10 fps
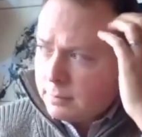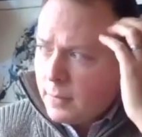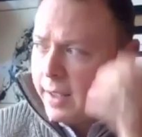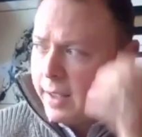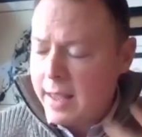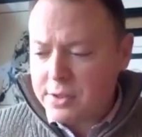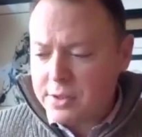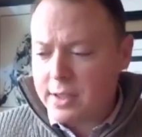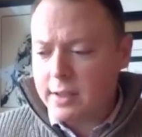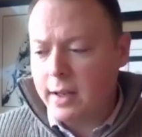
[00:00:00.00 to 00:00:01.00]
And that was
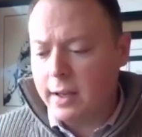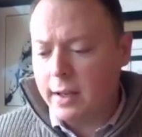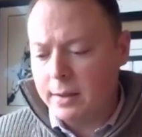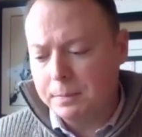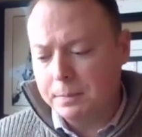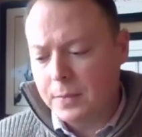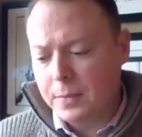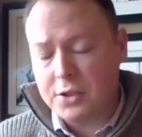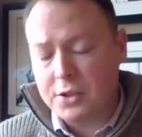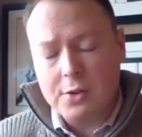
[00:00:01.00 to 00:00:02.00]
a
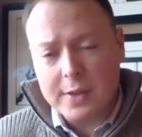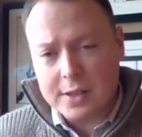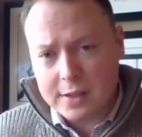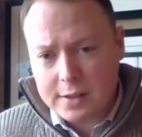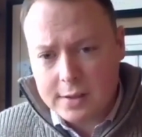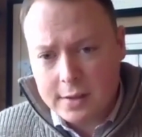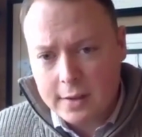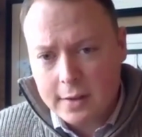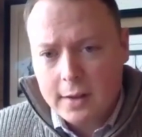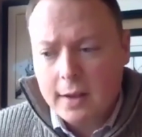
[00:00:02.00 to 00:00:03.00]
soap business.
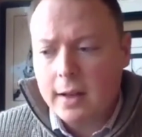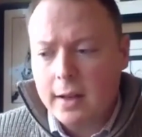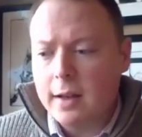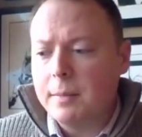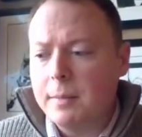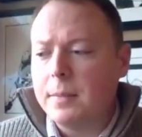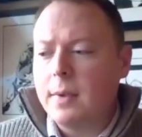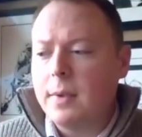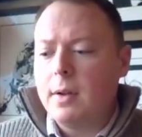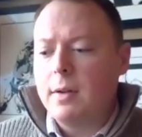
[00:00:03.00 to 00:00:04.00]

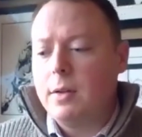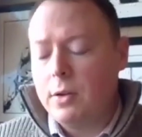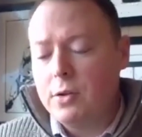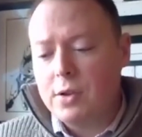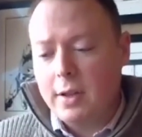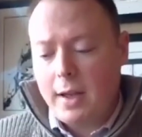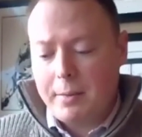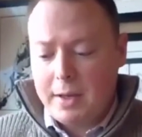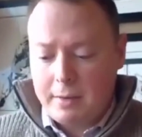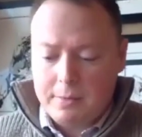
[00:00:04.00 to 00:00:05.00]

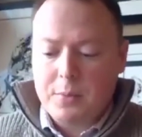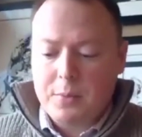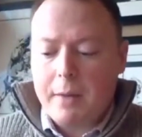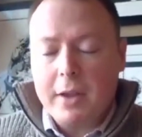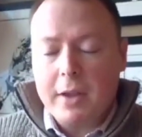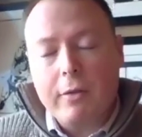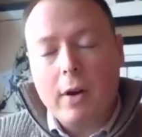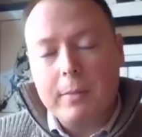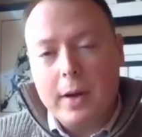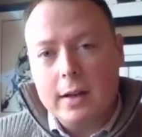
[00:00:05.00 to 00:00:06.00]
It was predominantly
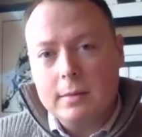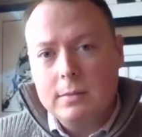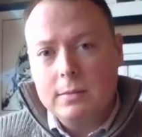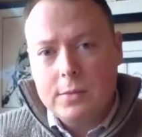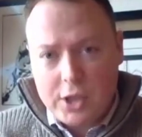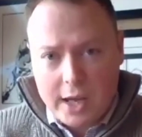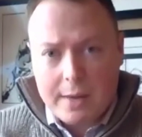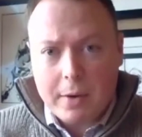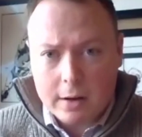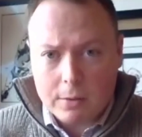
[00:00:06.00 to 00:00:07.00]
from shea
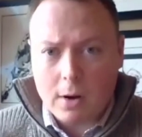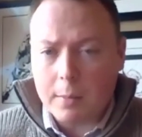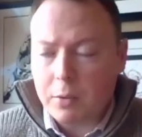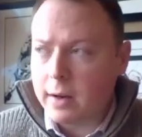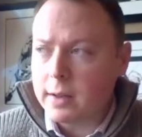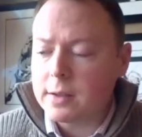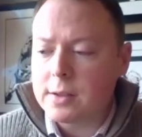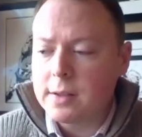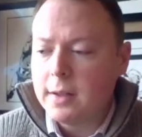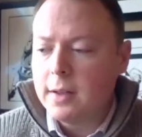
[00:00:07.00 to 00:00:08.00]
butter raw products.
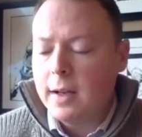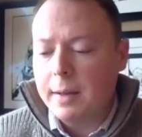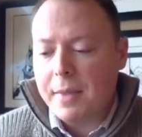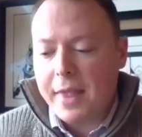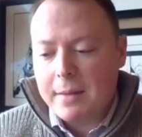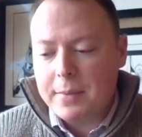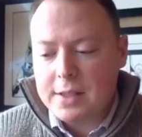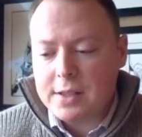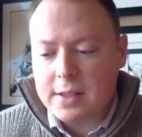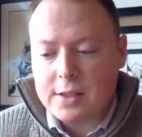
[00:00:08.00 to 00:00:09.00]
That
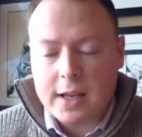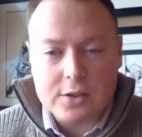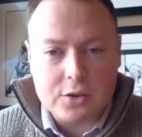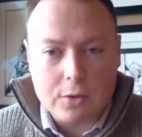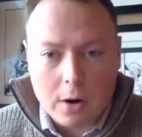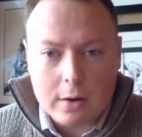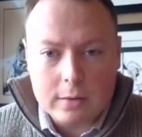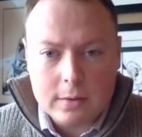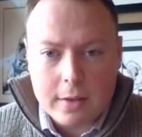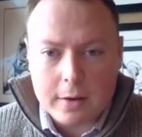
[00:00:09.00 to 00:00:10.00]
business has
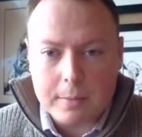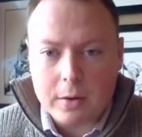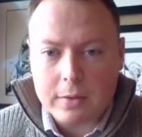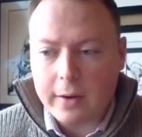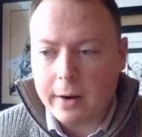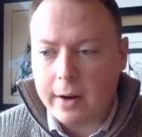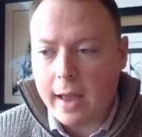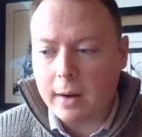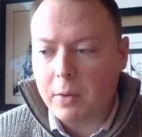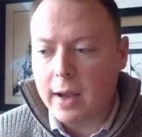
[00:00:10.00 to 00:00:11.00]
grown. They're both very
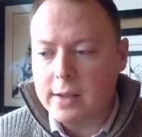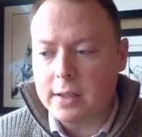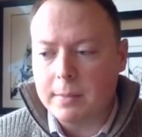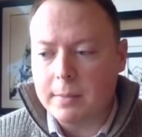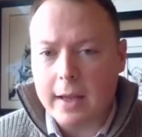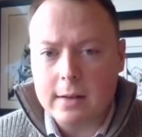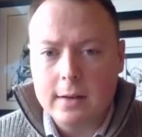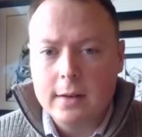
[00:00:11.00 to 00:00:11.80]
enterprising men.